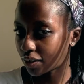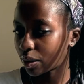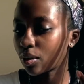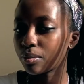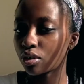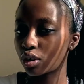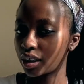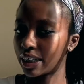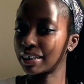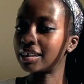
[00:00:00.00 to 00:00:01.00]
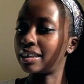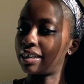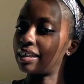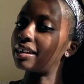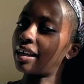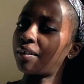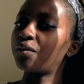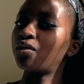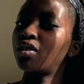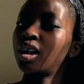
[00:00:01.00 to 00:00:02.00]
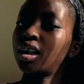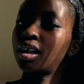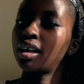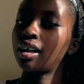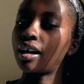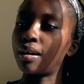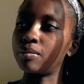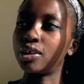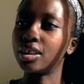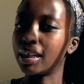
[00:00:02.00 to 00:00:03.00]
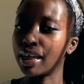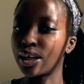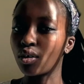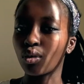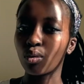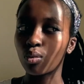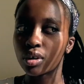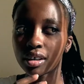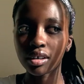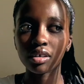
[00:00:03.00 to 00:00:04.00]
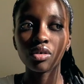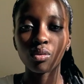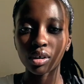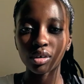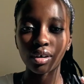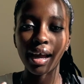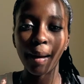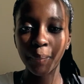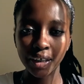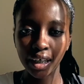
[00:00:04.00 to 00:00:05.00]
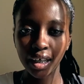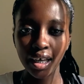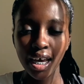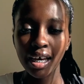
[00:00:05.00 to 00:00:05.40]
Like, why am I not getting enough today, or what's happening?